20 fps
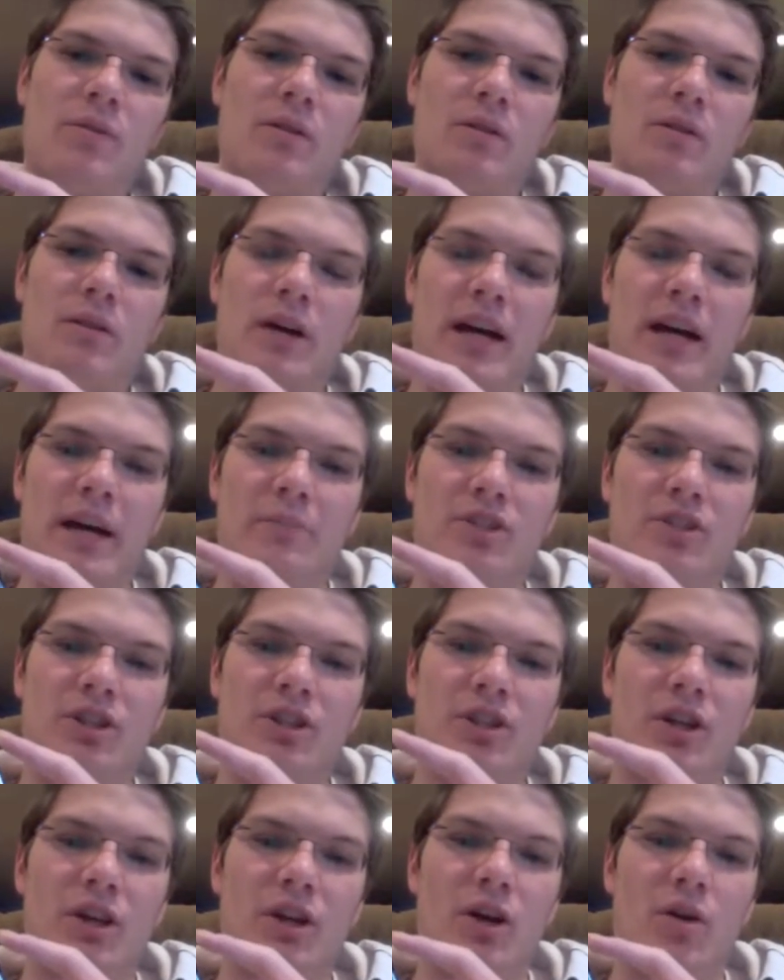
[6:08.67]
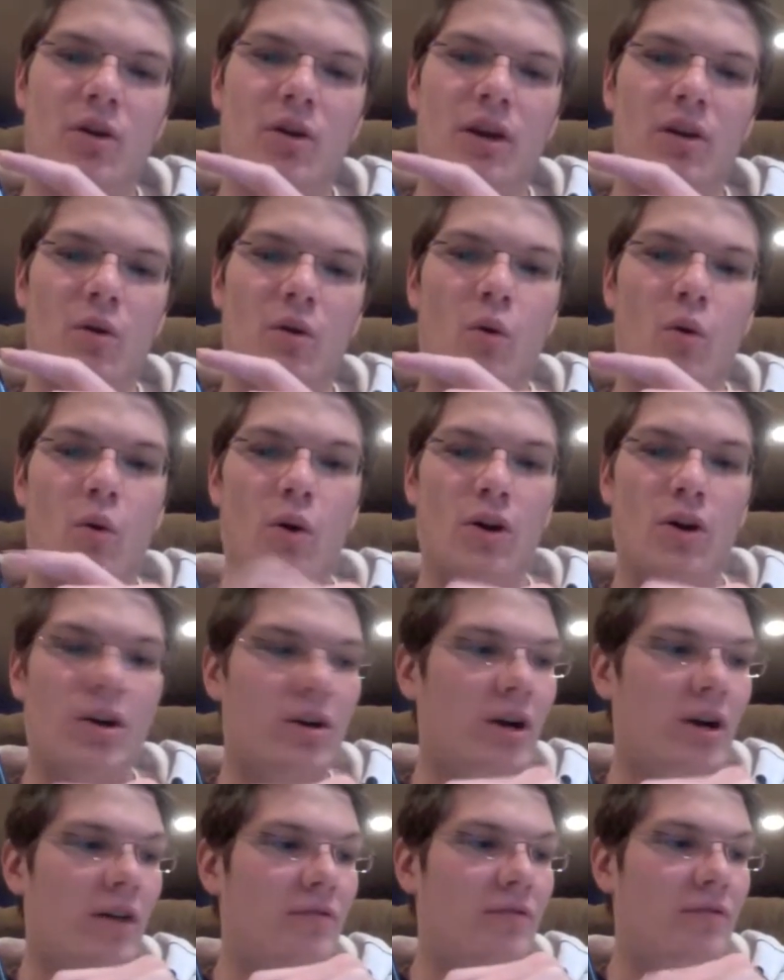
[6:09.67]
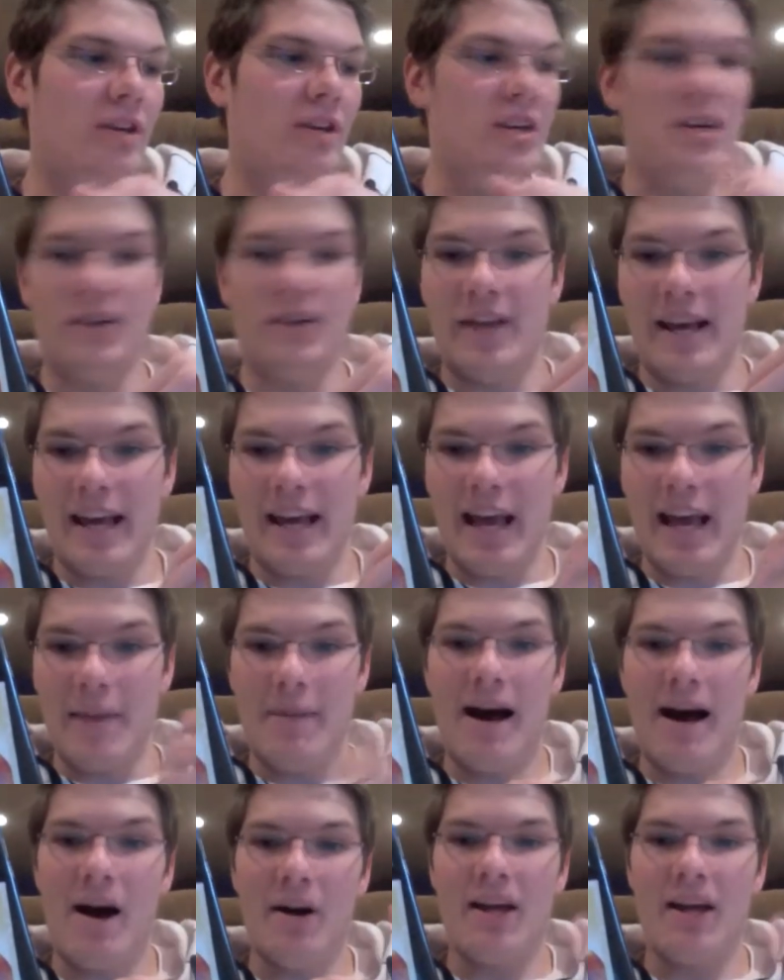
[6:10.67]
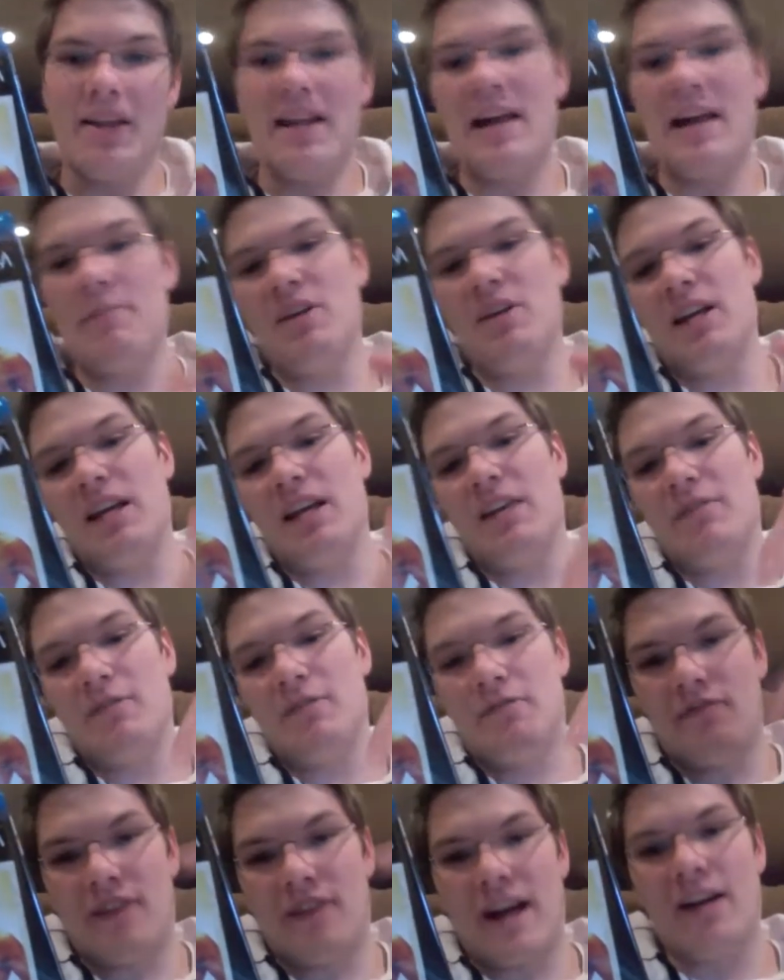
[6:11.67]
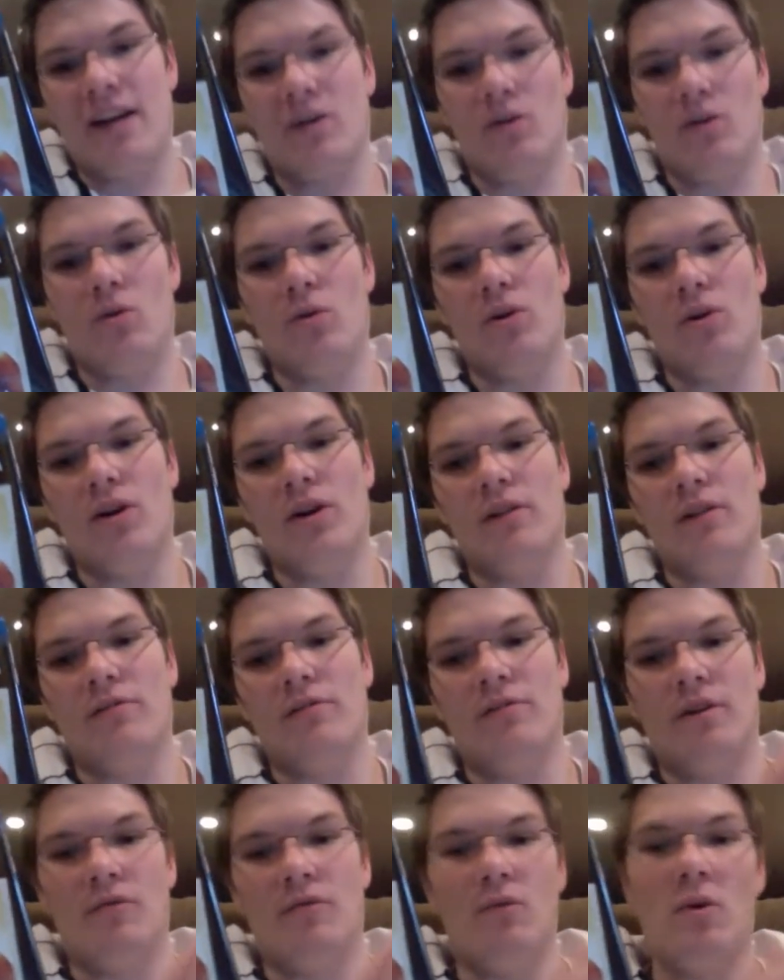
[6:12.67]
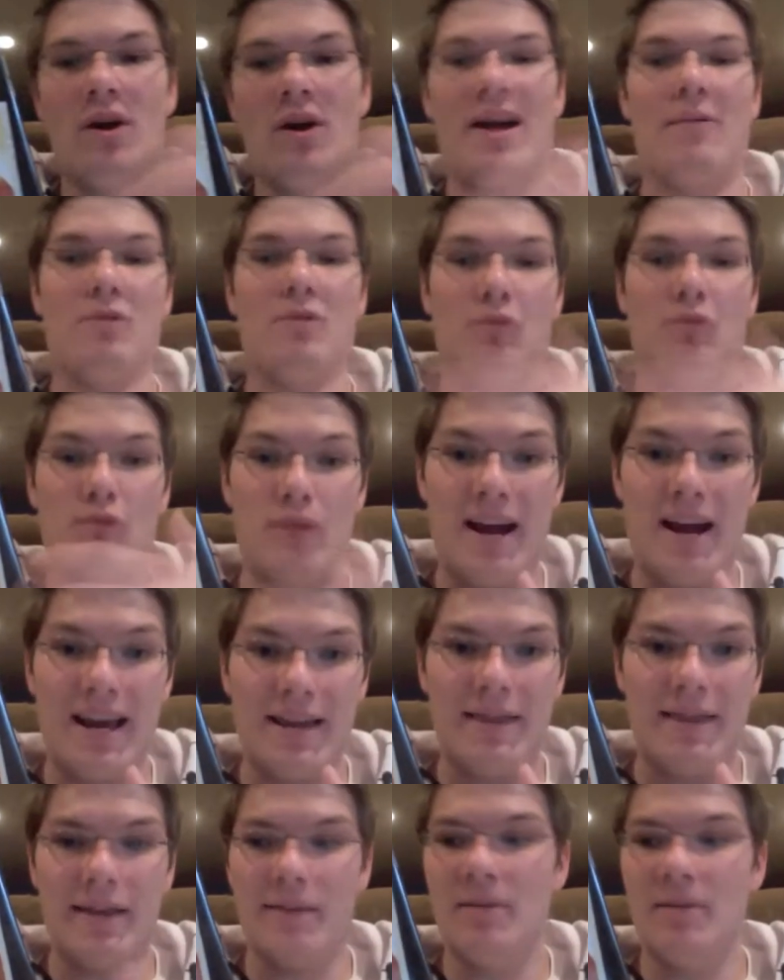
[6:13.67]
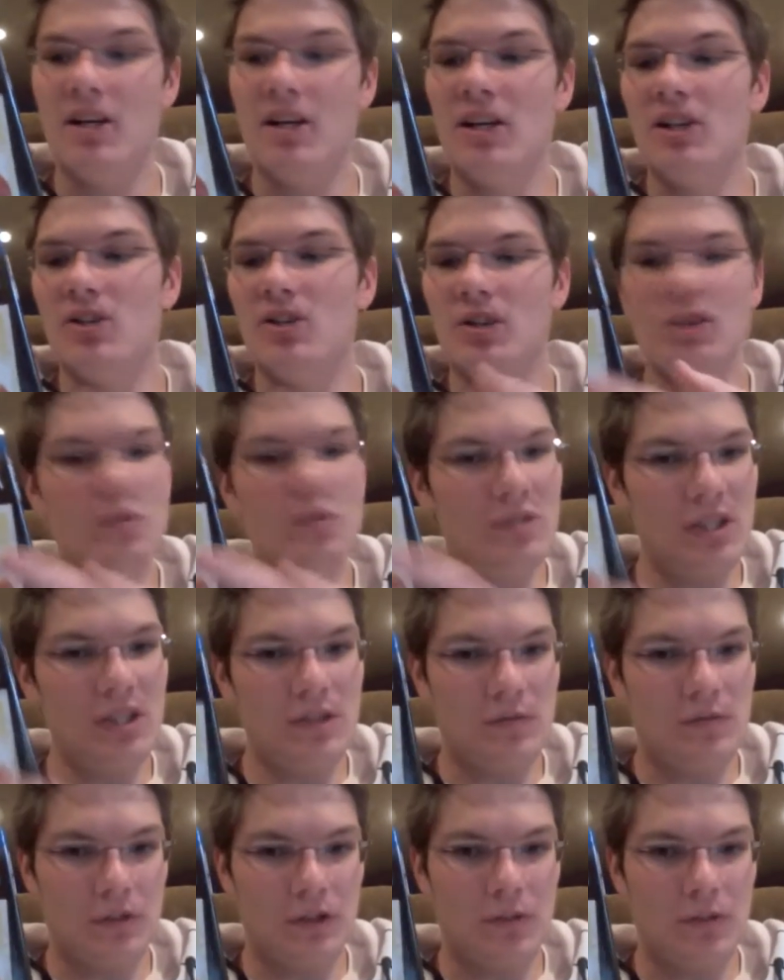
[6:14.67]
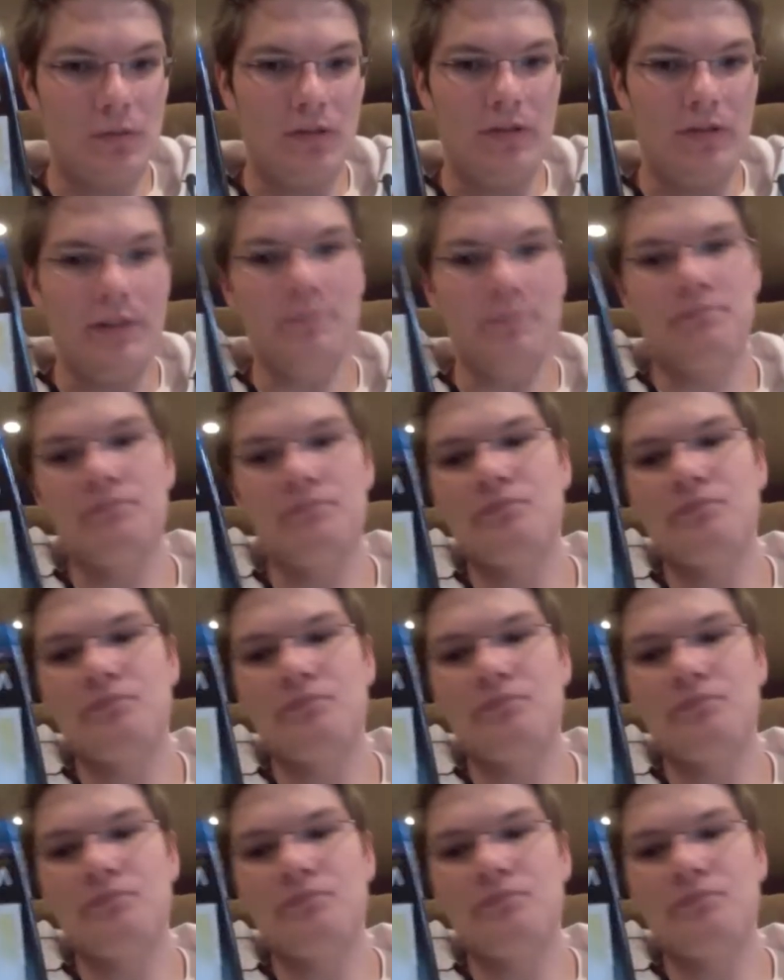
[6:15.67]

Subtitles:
I'm just going to go in order of the year they came out, and then I'm going to give the final order of where I would rank them. So this was his first movie.